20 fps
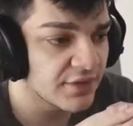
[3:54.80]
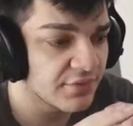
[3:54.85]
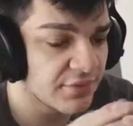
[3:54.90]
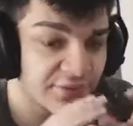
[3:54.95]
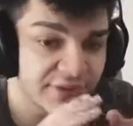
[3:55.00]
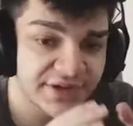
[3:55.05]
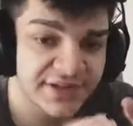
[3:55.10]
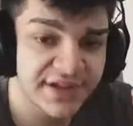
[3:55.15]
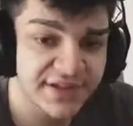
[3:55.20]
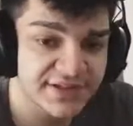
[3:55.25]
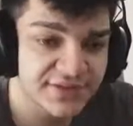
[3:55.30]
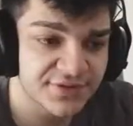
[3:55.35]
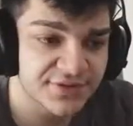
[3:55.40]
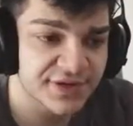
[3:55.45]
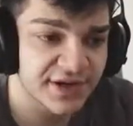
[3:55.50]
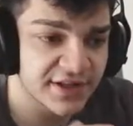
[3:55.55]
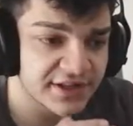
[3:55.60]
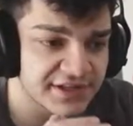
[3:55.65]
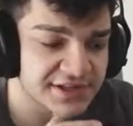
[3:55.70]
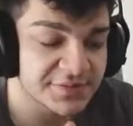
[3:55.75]
we get to it,
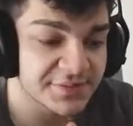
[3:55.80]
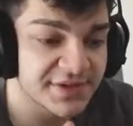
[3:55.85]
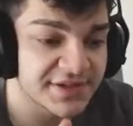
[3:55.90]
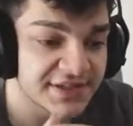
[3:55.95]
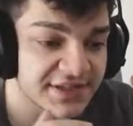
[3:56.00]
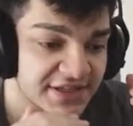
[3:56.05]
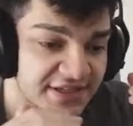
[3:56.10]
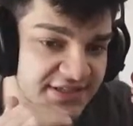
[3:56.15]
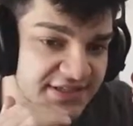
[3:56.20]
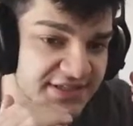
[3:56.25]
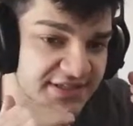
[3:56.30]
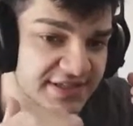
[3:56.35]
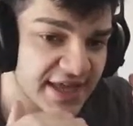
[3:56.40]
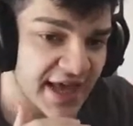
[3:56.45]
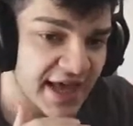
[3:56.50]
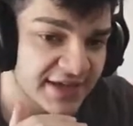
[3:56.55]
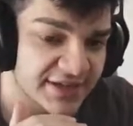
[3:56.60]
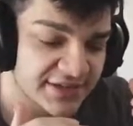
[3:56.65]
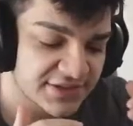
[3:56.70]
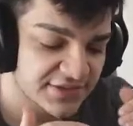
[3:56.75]
I'll explain the
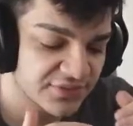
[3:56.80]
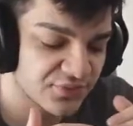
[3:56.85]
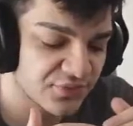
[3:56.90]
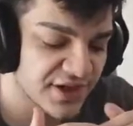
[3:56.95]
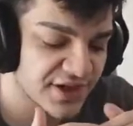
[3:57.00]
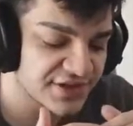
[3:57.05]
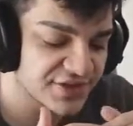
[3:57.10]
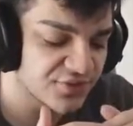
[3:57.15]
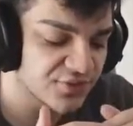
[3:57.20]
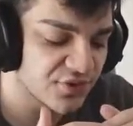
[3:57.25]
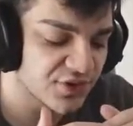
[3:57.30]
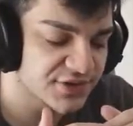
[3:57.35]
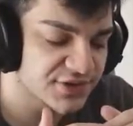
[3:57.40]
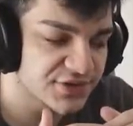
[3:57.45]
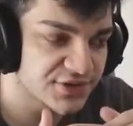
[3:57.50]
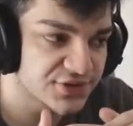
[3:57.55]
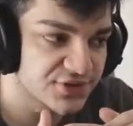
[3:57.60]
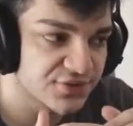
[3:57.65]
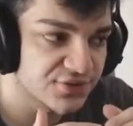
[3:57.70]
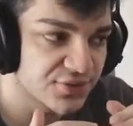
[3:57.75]
exact way you want
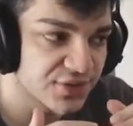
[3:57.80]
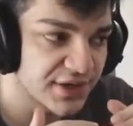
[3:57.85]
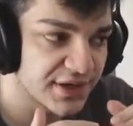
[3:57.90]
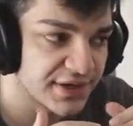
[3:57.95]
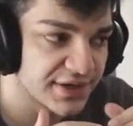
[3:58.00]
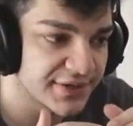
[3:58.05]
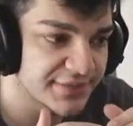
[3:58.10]
to